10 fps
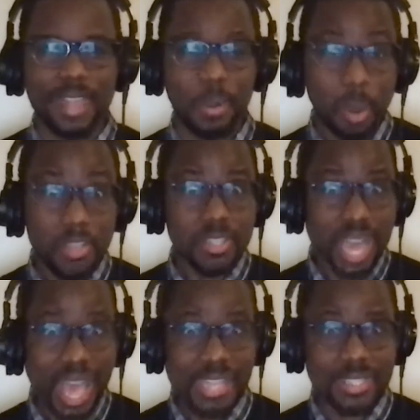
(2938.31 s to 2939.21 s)
that wasn't
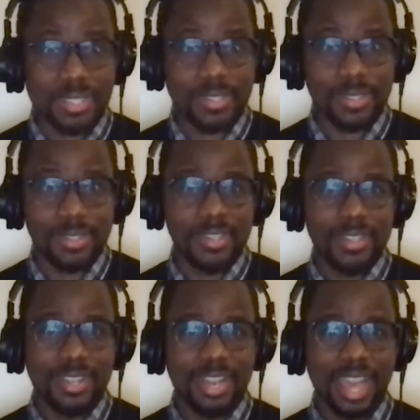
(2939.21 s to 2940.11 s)
us
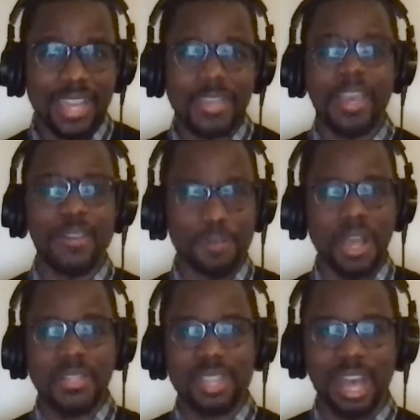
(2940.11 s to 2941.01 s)
like
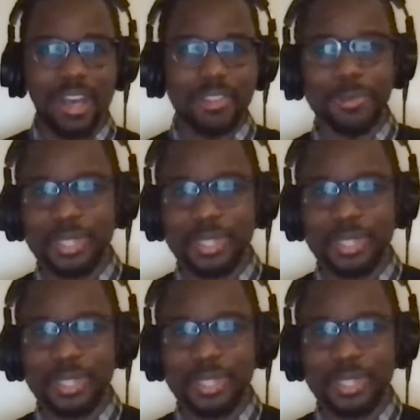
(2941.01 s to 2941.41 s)
advancing our thought